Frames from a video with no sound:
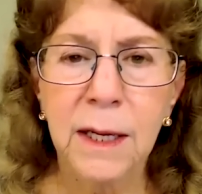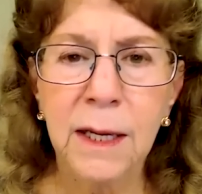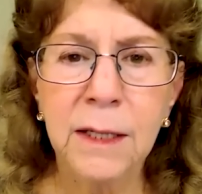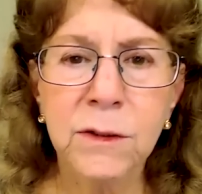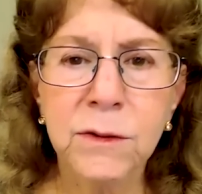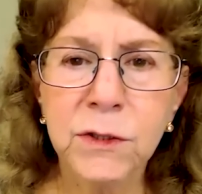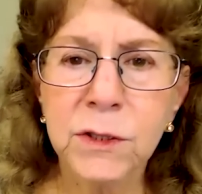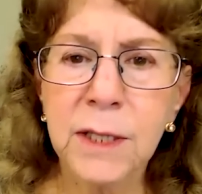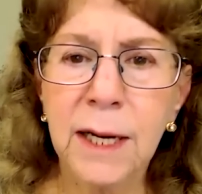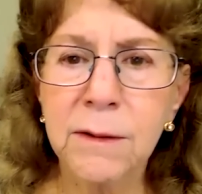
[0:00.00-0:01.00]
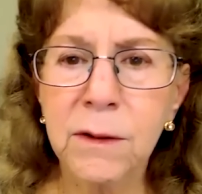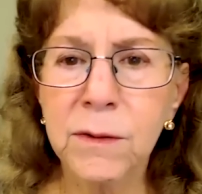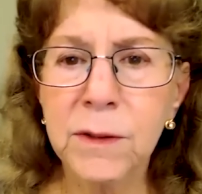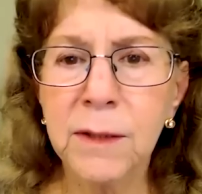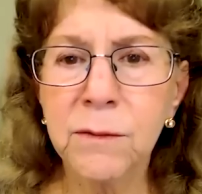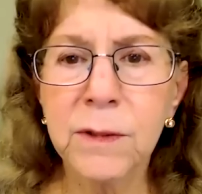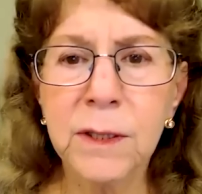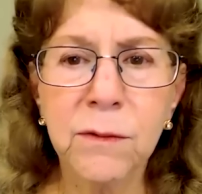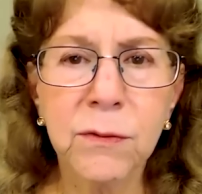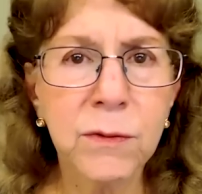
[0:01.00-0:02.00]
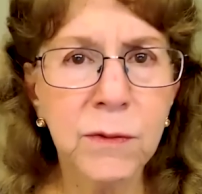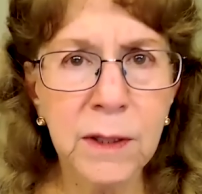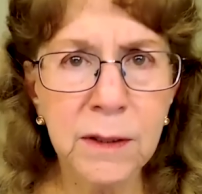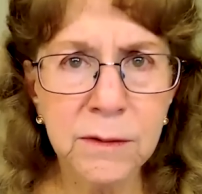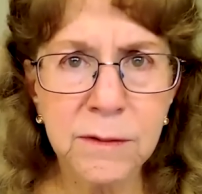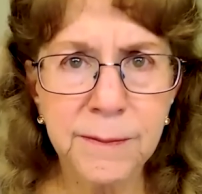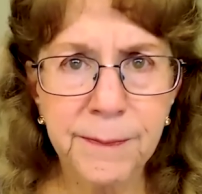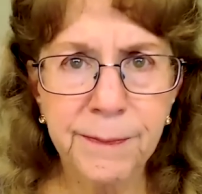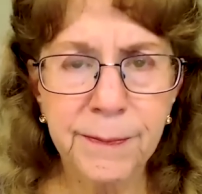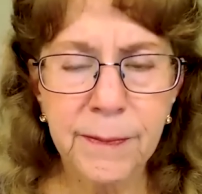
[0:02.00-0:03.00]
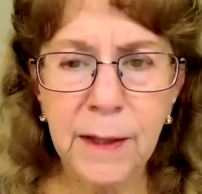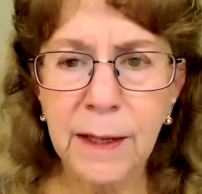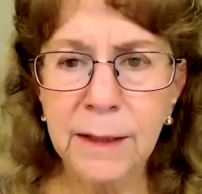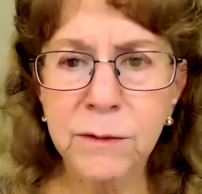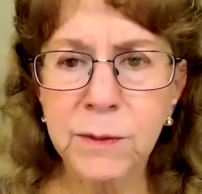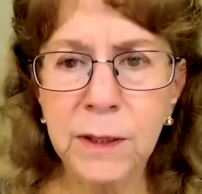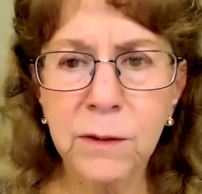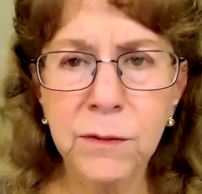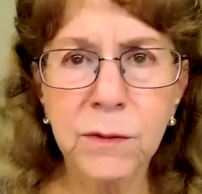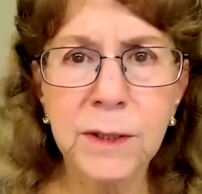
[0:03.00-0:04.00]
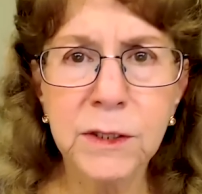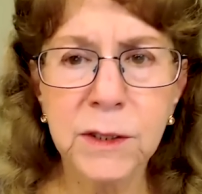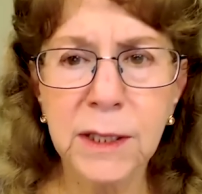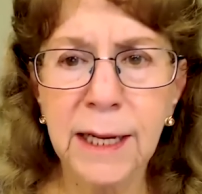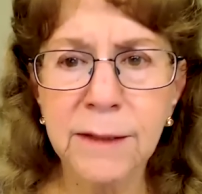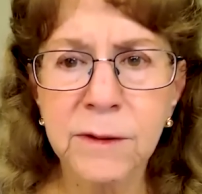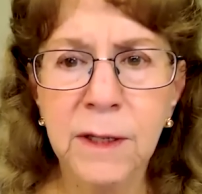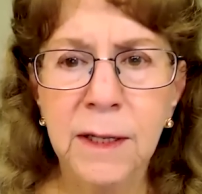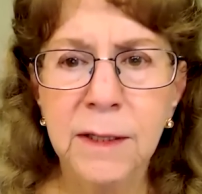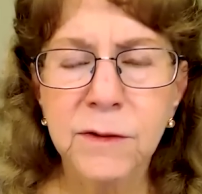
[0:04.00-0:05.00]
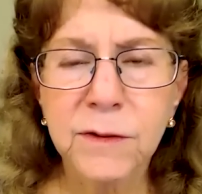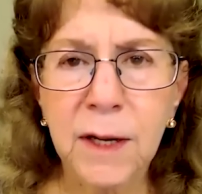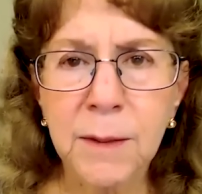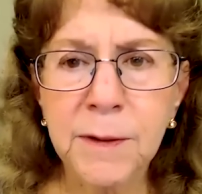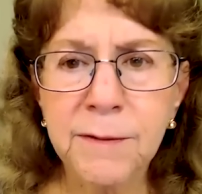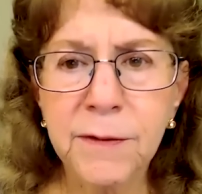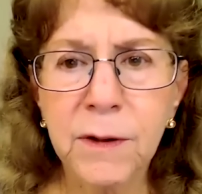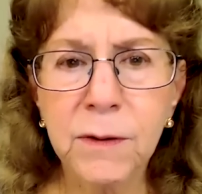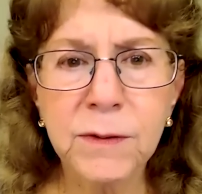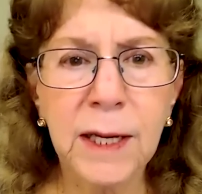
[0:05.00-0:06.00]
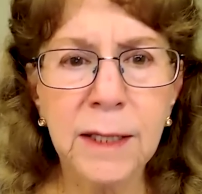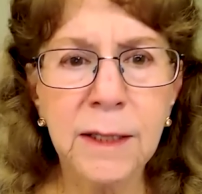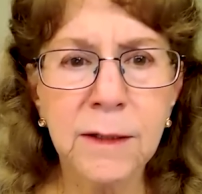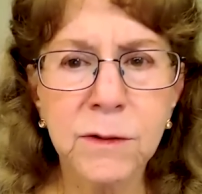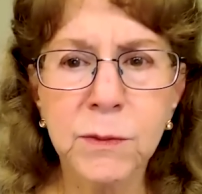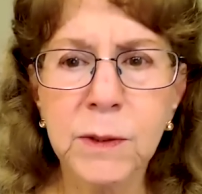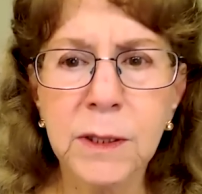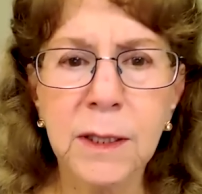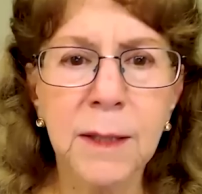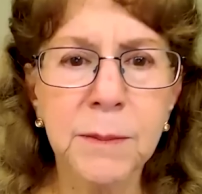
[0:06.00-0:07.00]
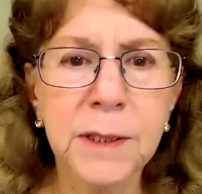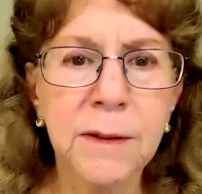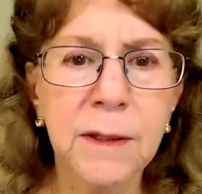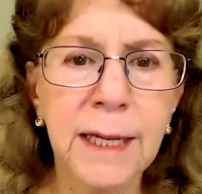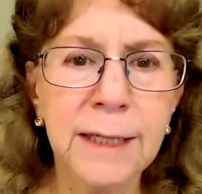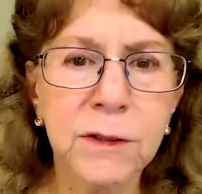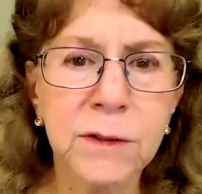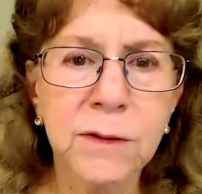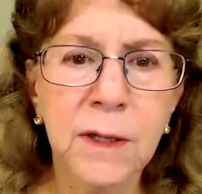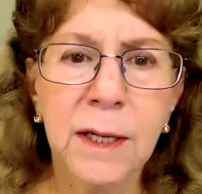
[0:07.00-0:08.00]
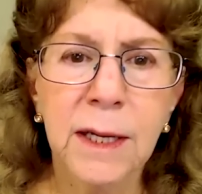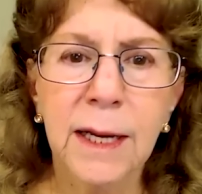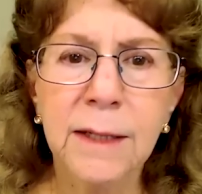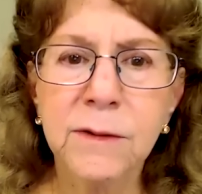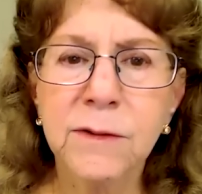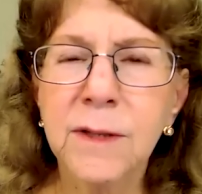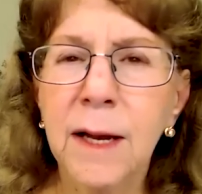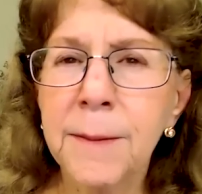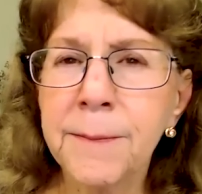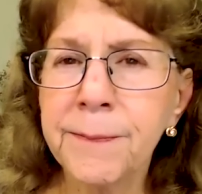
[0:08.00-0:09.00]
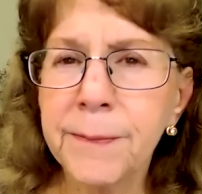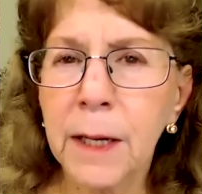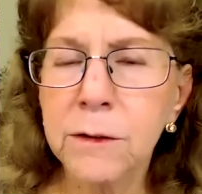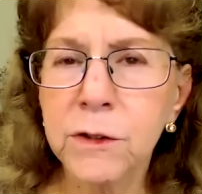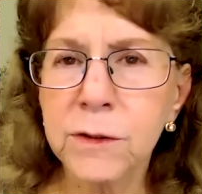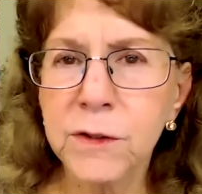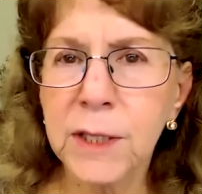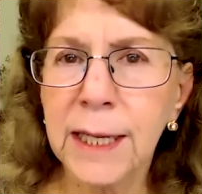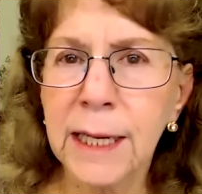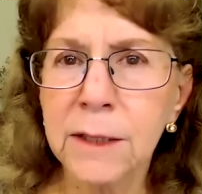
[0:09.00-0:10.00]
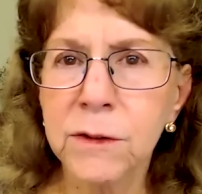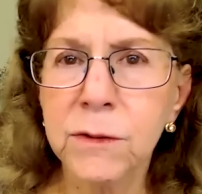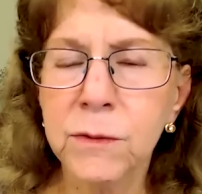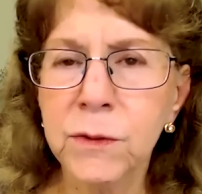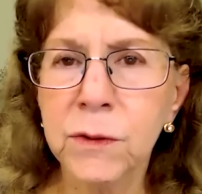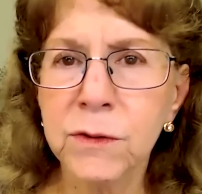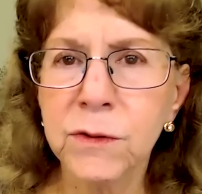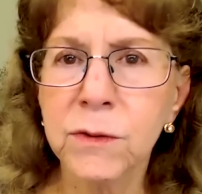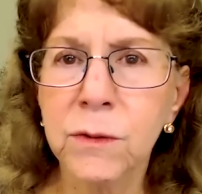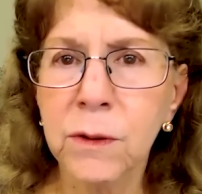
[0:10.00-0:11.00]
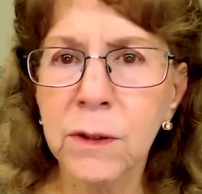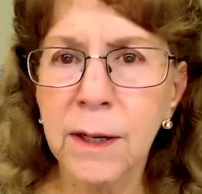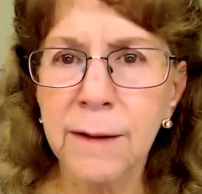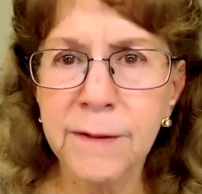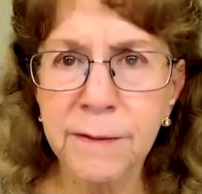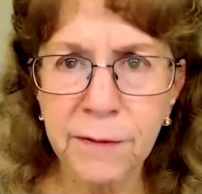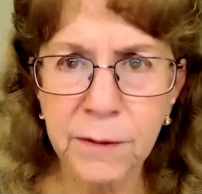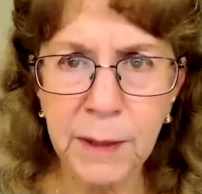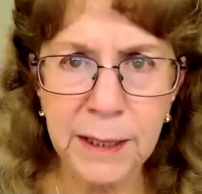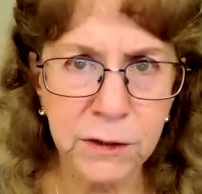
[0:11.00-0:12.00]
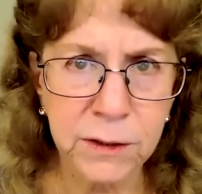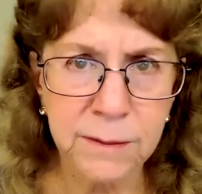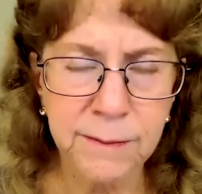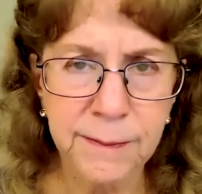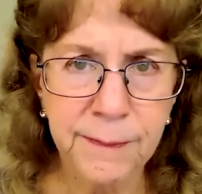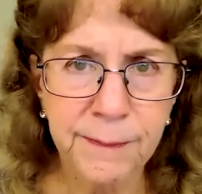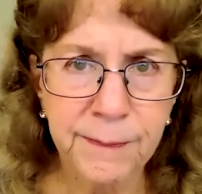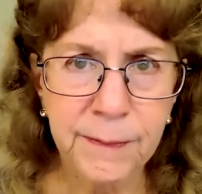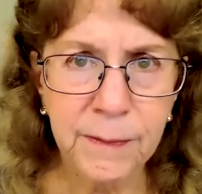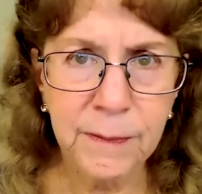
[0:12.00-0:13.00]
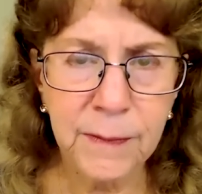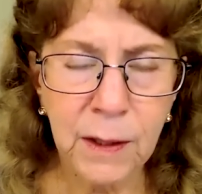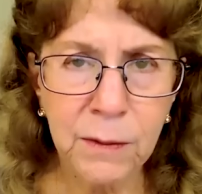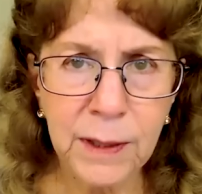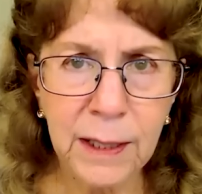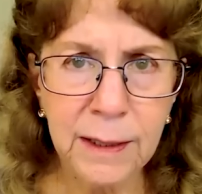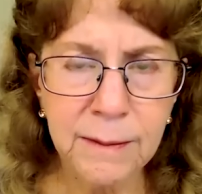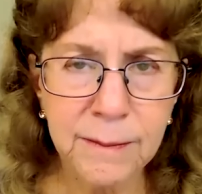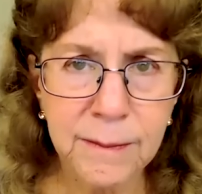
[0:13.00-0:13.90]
and you should download and read through these as we go through each class. Some of those handouts will accompany the lectures, and some are just to add to your store of information. Okay?